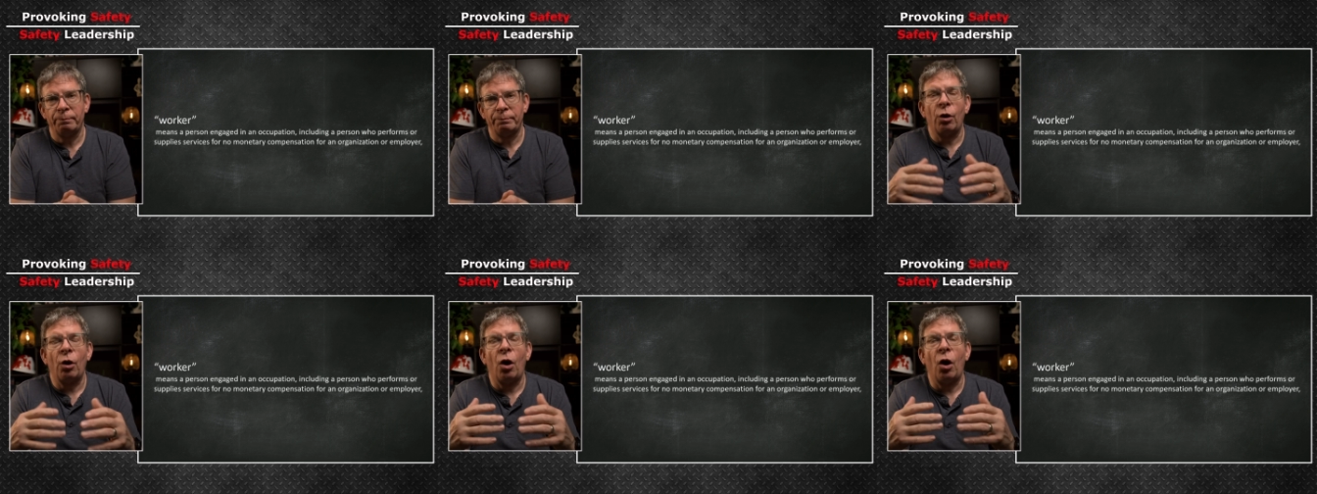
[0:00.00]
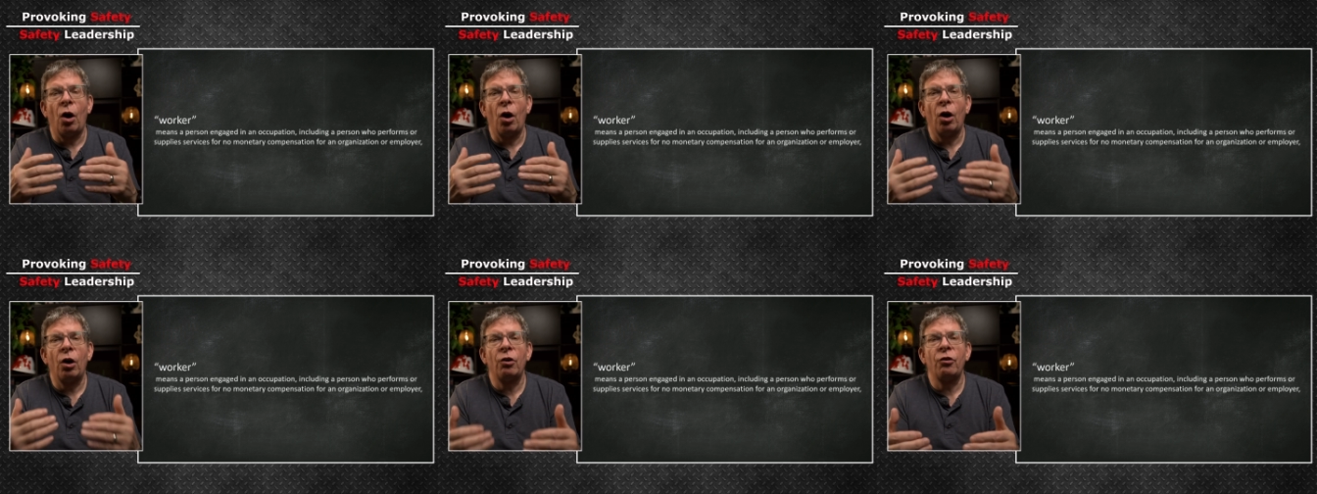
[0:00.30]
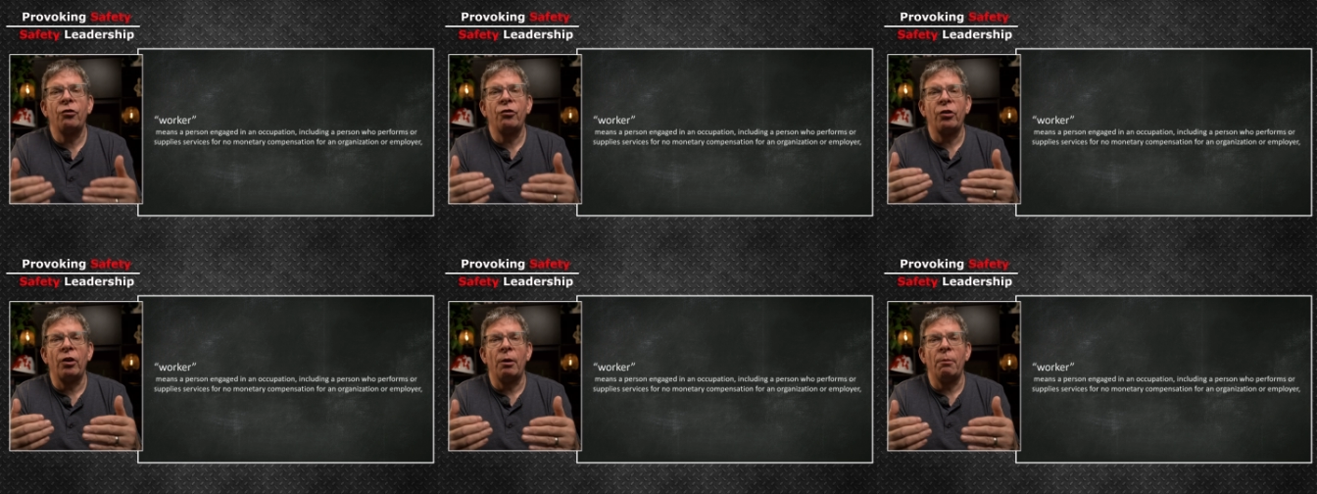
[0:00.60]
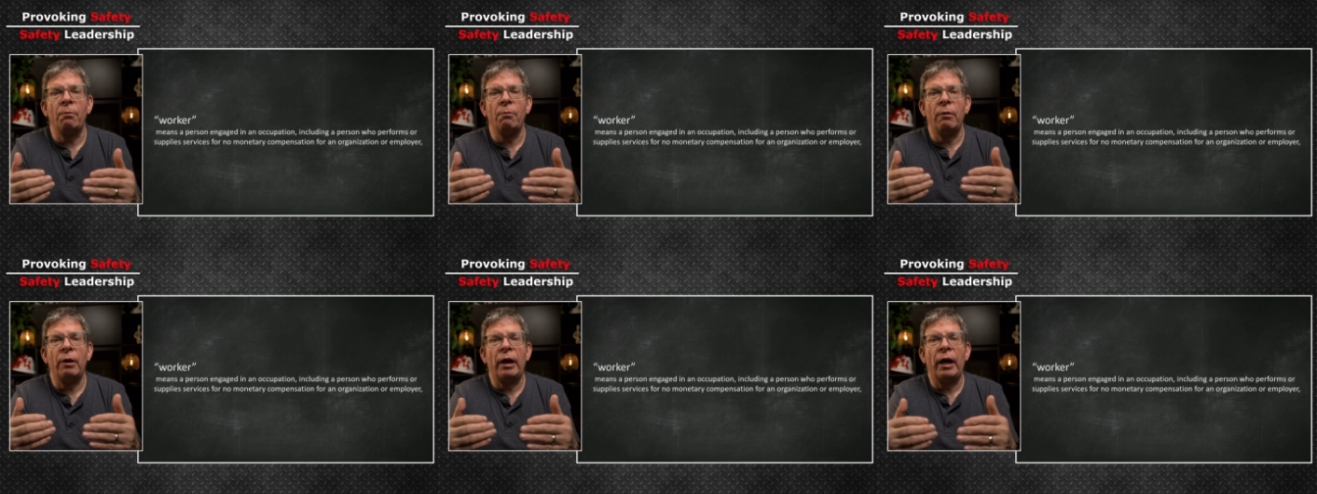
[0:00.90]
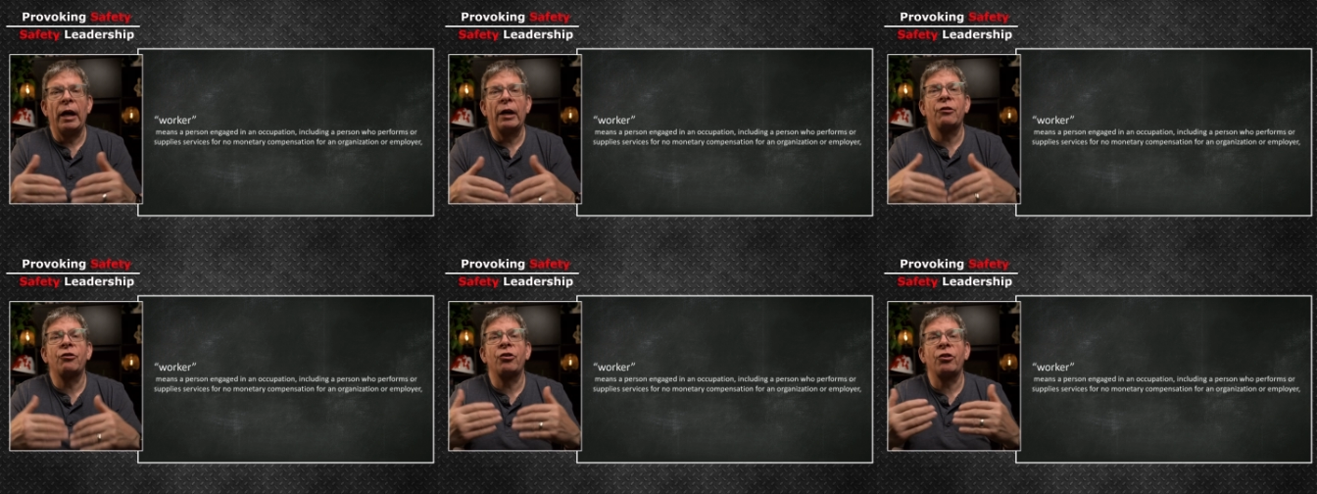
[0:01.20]
There are some
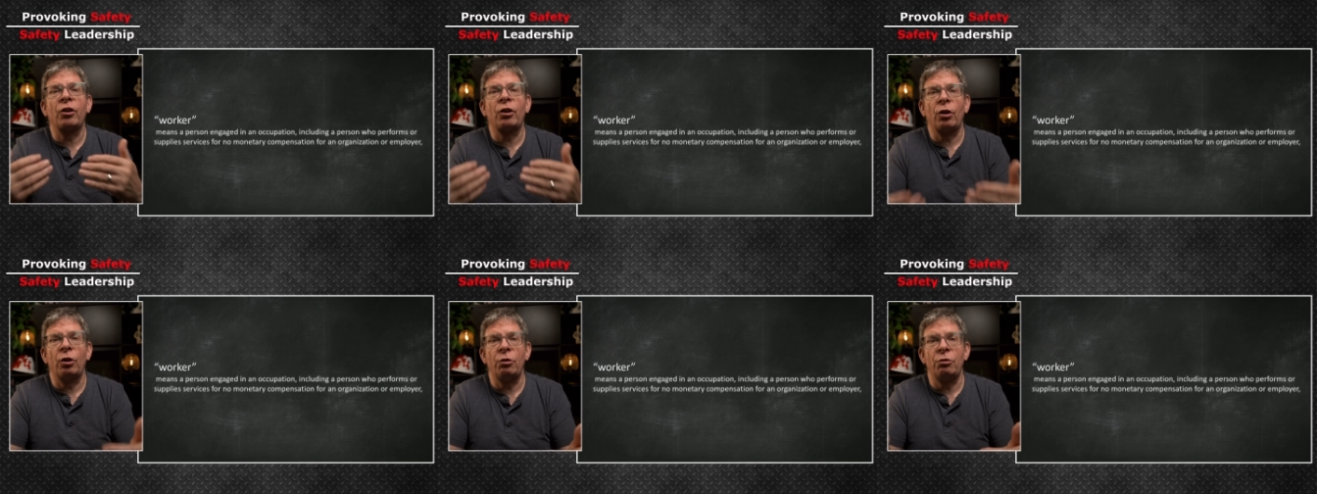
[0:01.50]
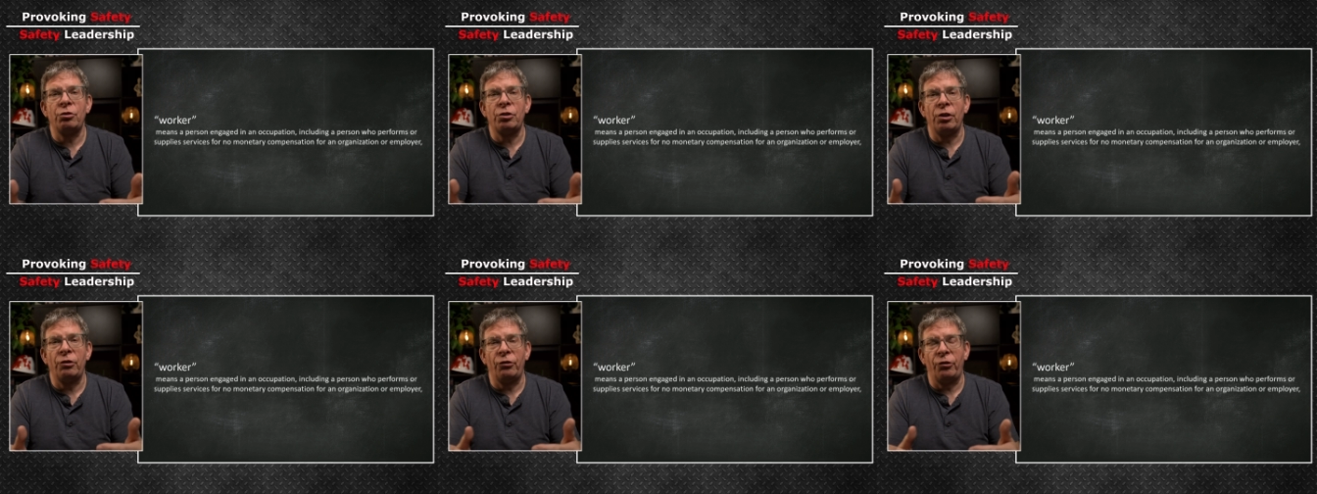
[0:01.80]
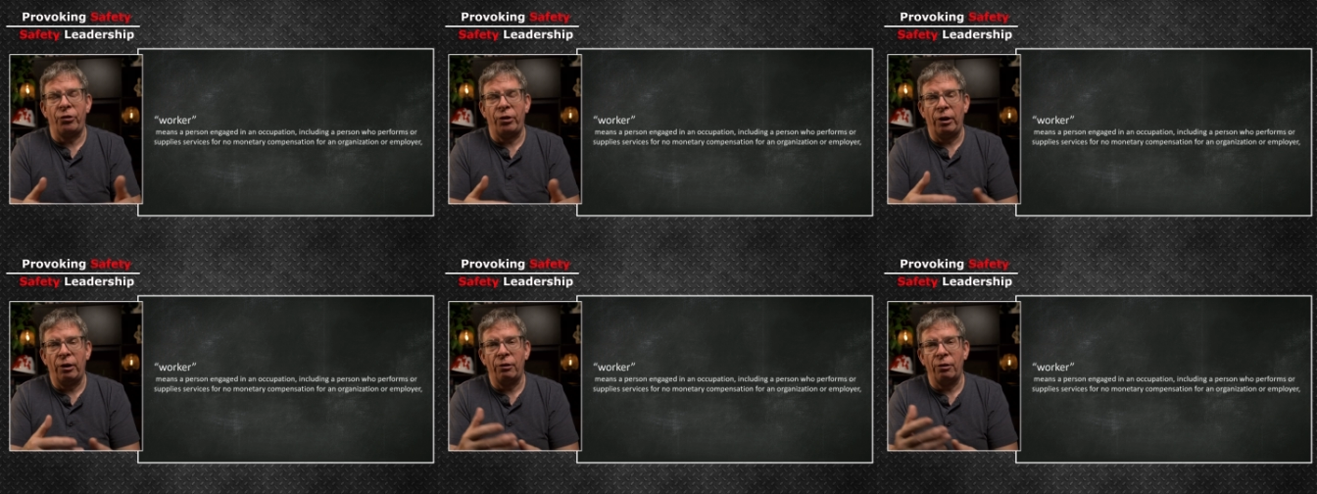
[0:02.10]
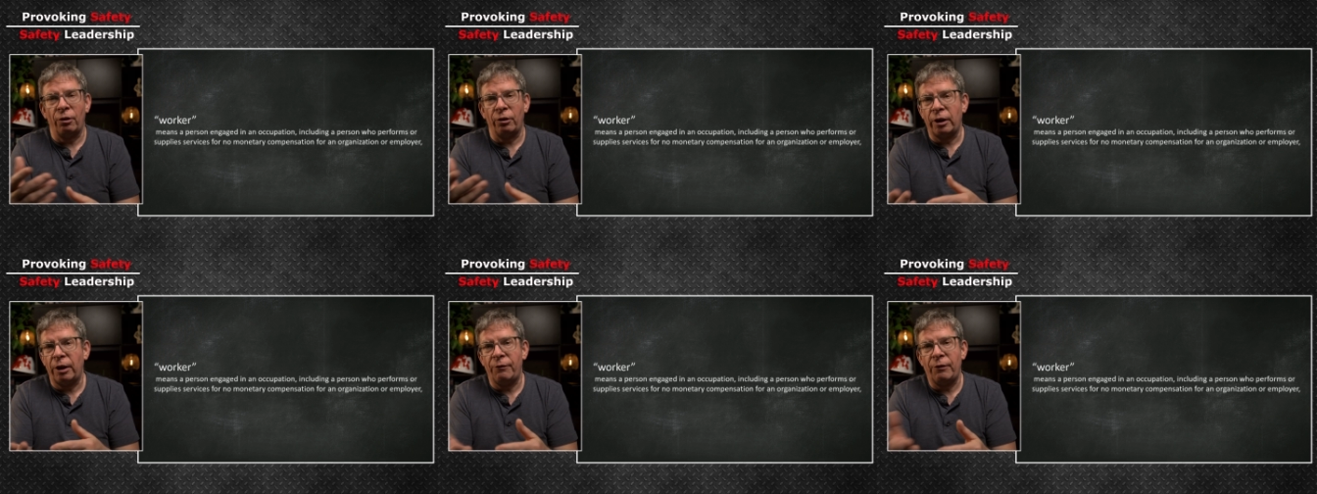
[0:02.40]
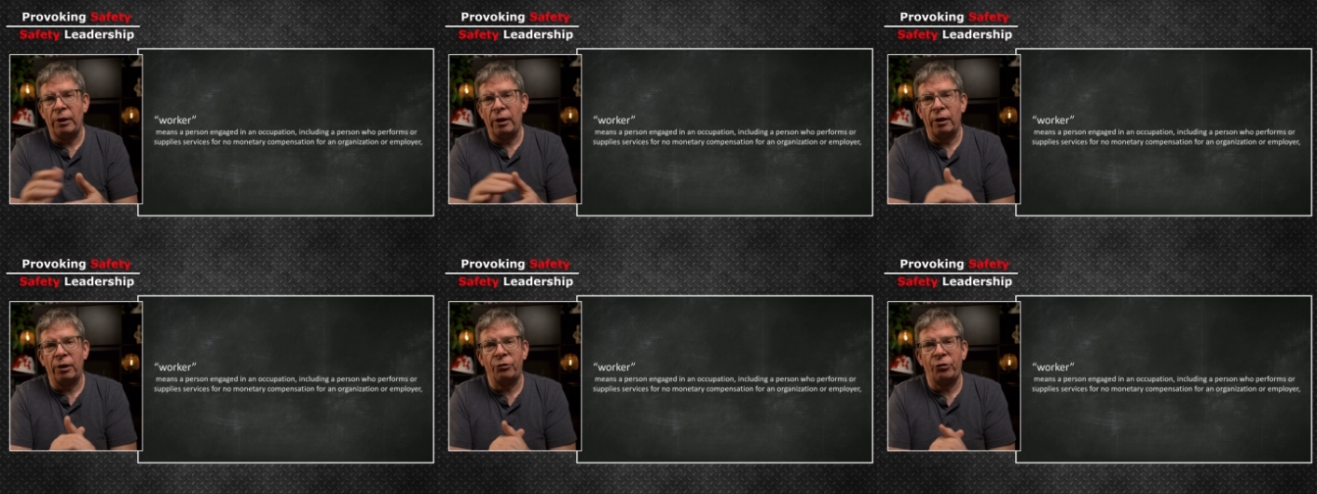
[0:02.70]
exclusions there, and I'll
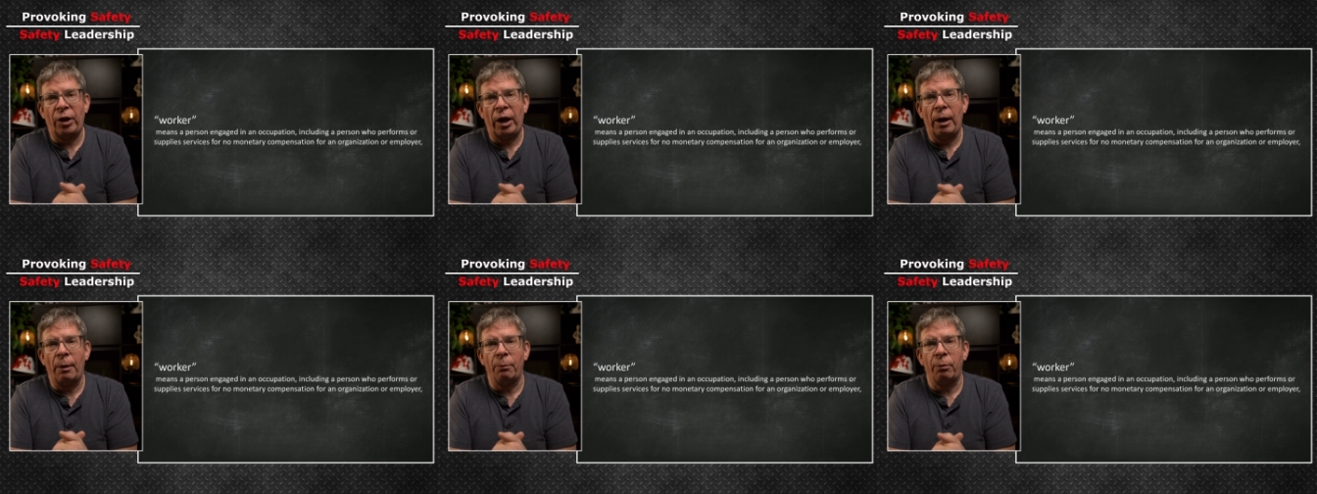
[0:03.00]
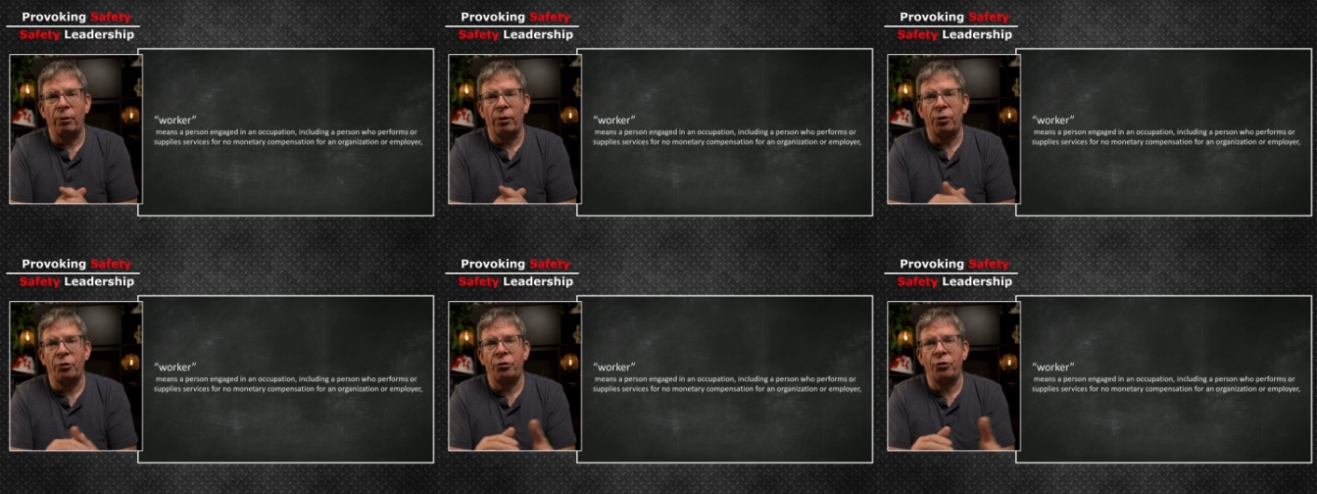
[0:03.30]
give you an example.